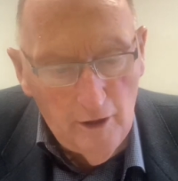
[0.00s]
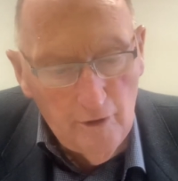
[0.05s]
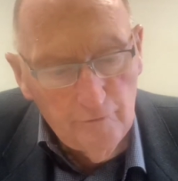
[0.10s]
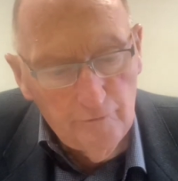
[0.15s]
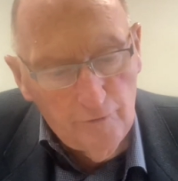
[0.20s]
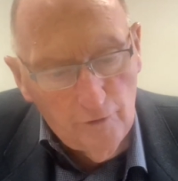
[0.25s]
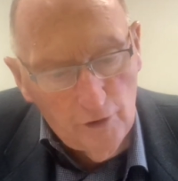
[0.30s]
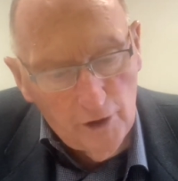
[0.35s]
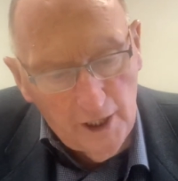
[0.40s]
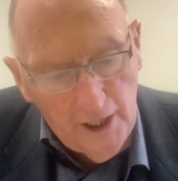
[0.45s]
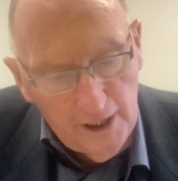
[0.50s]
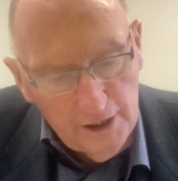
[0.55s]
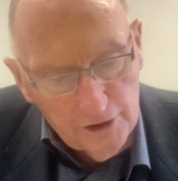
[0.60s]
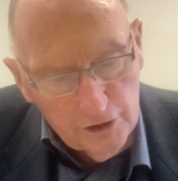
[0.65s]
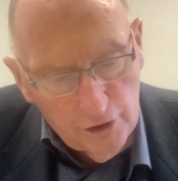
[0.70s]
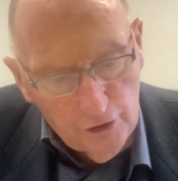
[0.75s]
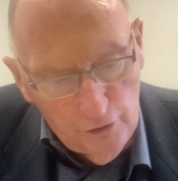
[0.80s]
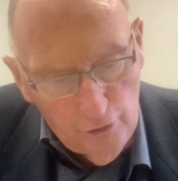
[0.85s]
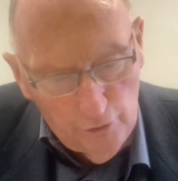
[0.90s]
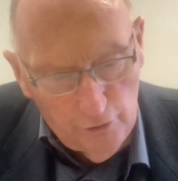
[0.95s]
for his
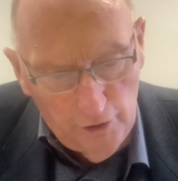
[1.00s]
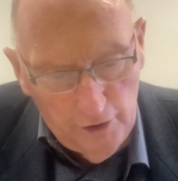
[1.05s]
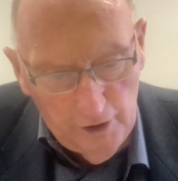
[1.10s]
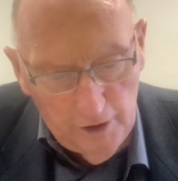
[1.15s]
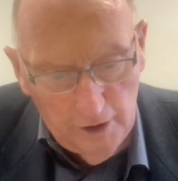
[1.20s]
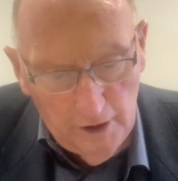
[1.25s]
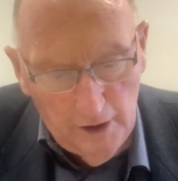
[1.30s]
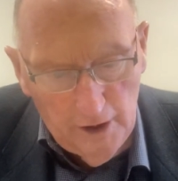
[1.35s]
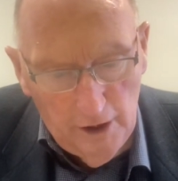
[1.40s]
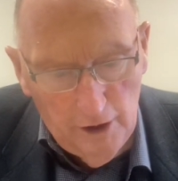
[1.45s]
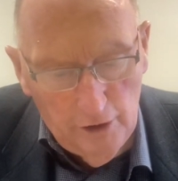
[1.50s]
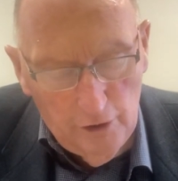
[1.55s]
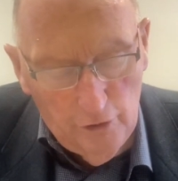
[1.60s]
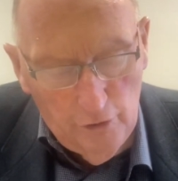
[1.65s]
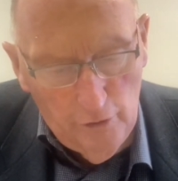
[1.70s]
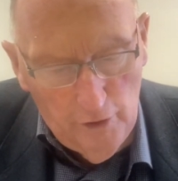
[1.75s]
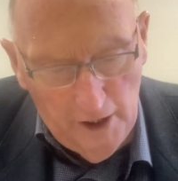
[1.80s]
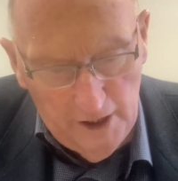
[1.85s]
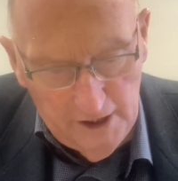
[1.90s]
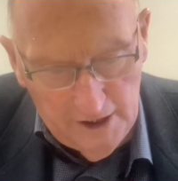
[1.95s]
good,
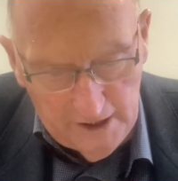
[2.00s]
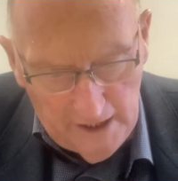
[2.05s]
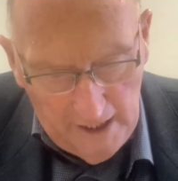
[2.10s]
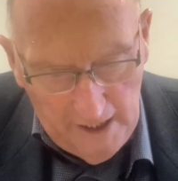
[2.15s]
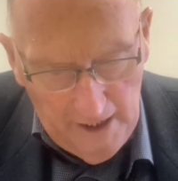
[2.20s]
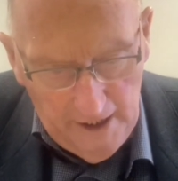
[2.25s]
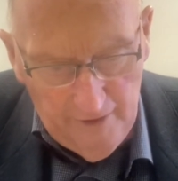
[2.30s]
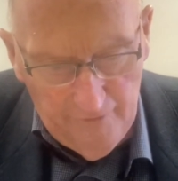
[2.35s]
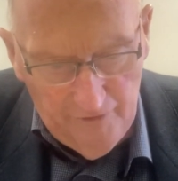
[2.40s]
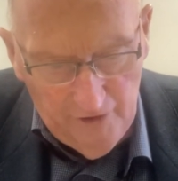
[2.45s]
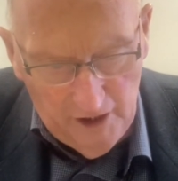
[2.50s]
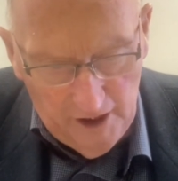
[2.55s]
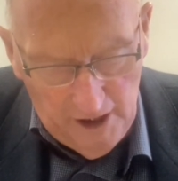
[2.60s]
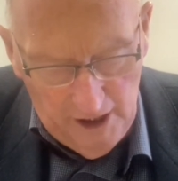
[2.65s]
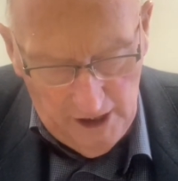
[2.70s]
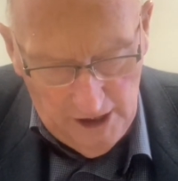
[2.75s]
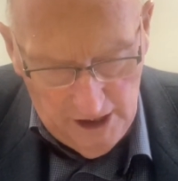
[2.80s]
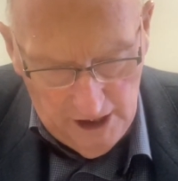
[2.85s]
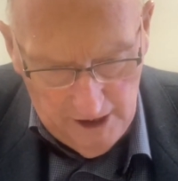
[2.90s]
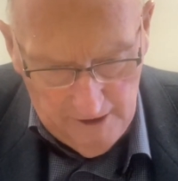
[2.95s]
to his
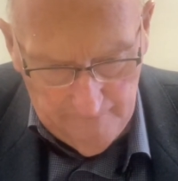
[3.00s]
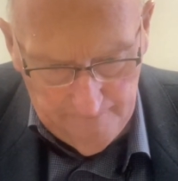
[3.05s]
edification.